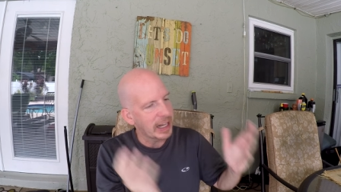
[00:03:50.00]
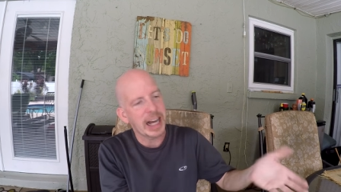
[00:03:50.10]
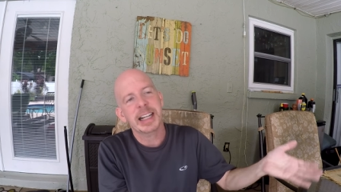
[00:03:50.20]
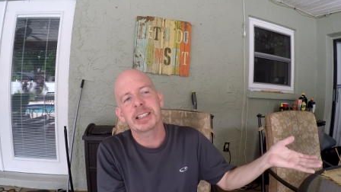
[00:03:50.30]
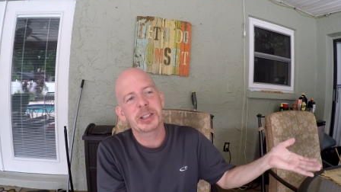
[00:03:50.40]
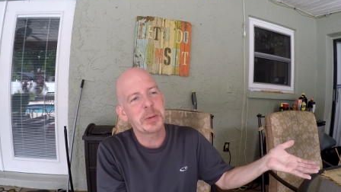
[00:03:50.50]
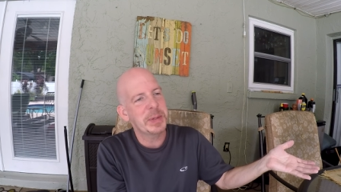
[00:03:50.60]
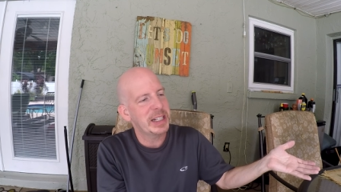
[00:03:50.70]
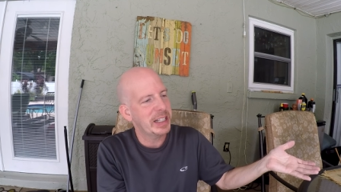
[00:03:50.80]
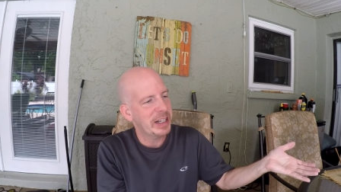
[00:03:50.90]
I got so
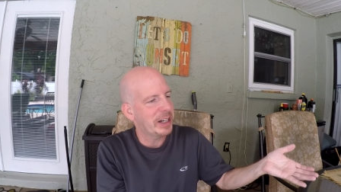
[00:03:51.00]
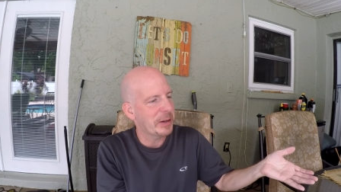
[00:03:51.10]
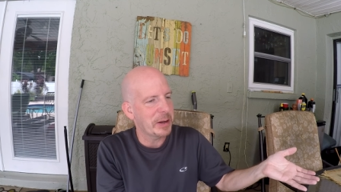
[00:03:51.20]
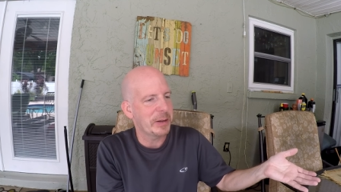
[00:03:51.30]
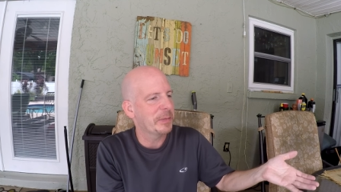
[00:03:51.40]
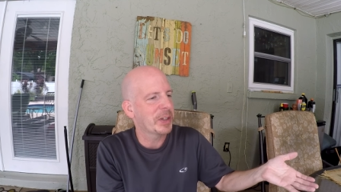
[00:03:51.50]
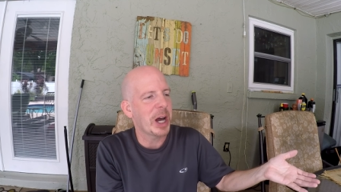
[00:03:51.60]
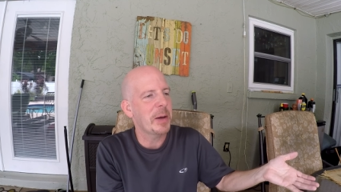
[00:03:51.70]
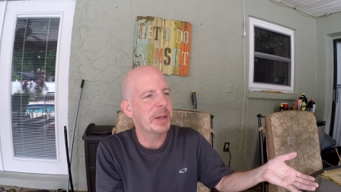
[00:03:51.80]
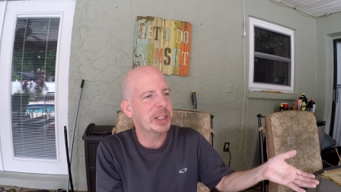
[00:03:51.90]
many uh,
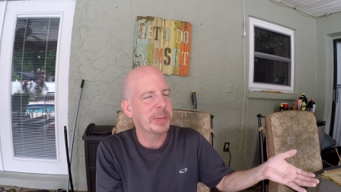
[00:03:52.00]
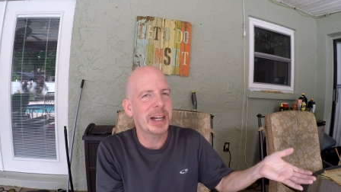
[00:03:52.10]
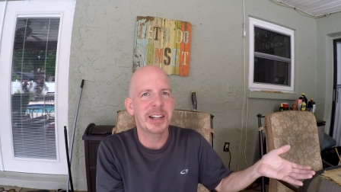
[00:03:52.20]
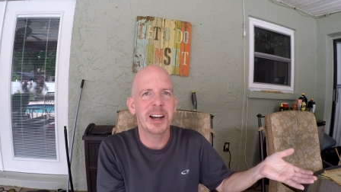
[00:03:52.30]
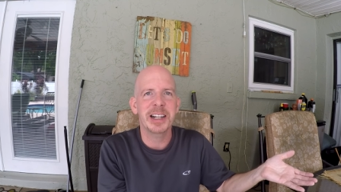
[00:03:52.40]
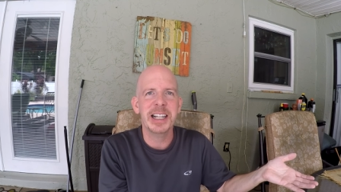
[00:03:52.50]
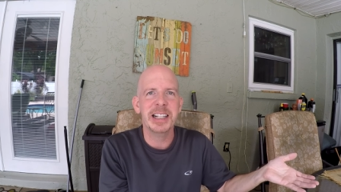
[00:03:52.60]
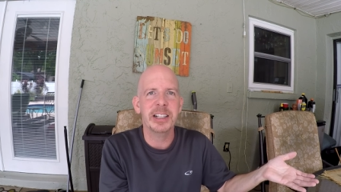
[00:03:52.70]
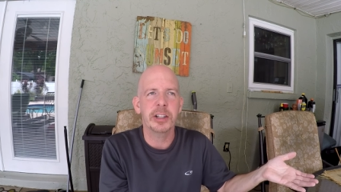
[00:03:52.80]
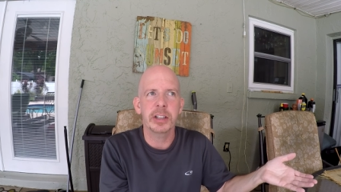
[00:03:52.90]
comments about not
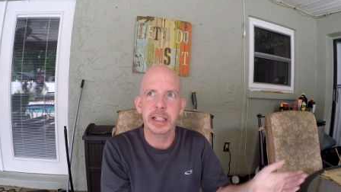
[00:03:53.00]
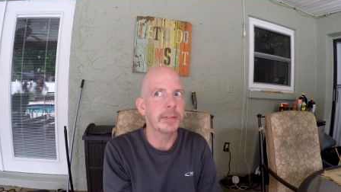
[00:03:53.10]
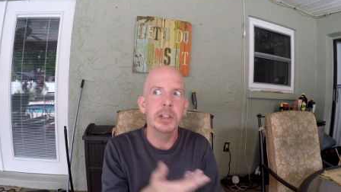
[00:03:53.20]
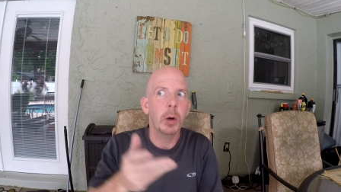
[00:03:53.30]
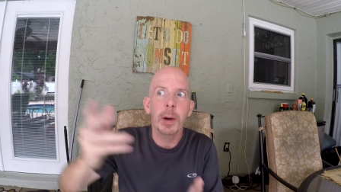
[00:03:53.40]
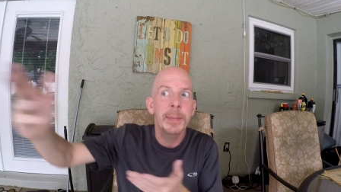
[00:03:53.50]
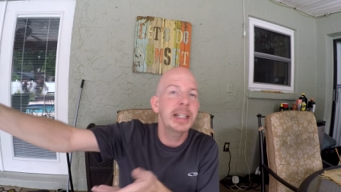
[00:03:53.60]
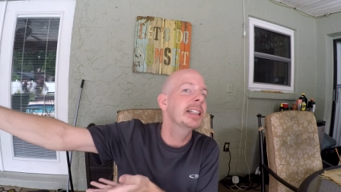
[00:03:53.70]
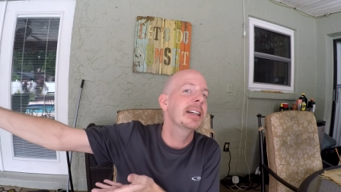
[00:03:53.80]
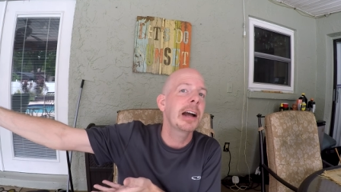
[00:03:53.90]
eating good, even though I'm
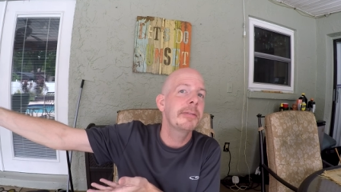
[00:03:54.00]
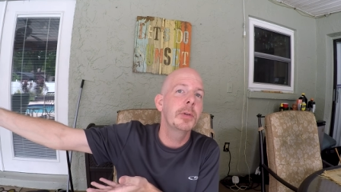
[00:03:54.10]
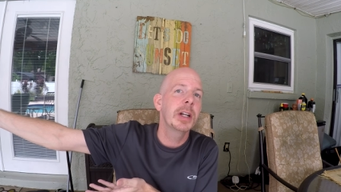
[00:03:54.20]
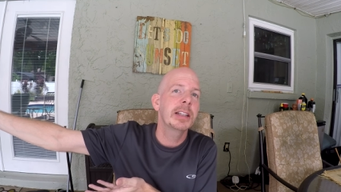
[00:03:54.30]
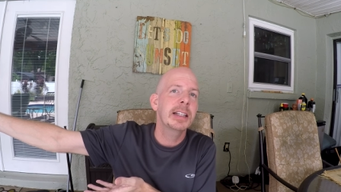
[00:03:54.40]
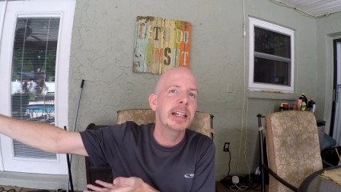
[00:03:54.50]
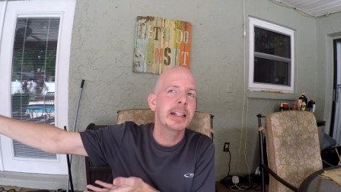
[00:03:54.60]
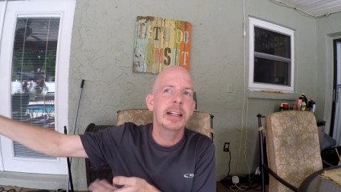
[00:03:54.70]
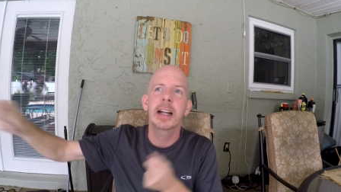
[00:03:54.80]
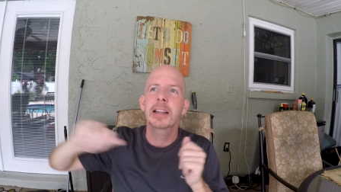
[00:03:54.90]
eating Thai food at the
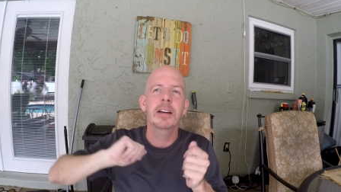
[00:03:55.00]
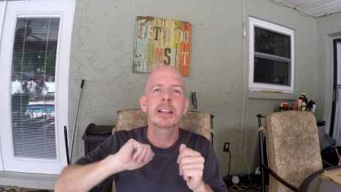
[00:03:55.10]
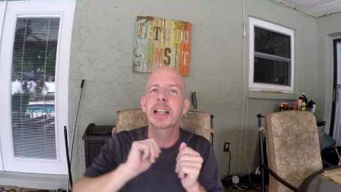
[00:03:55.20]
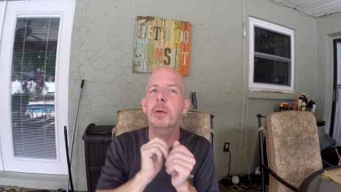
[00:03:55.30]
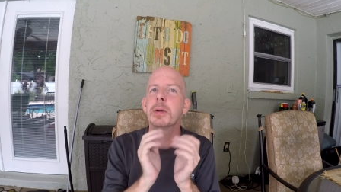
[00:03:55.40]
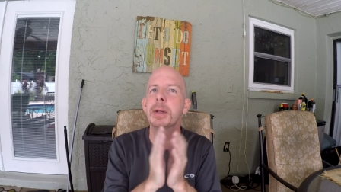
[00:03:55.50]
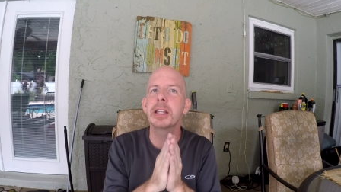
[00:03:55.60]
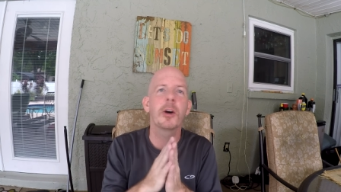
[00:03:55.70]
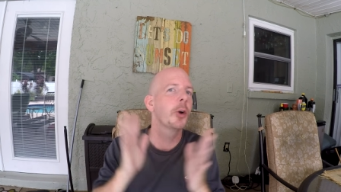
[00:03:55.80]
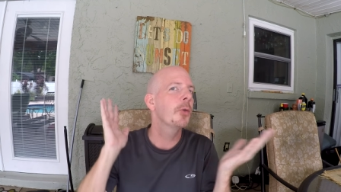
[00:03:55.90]
end. And I thought that would be
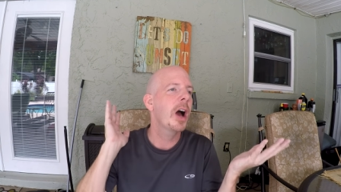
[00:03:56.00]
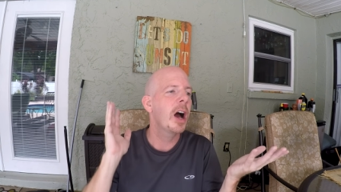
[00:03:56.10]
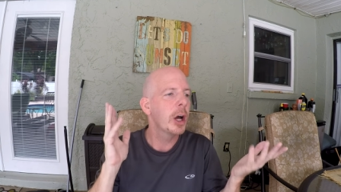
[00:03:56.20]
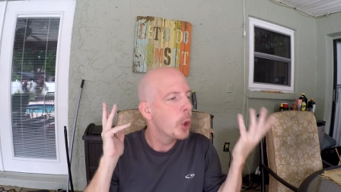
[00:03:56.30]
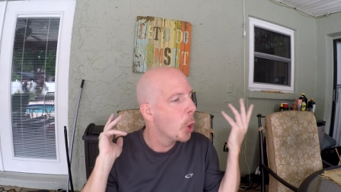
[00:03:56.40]
the hurrah.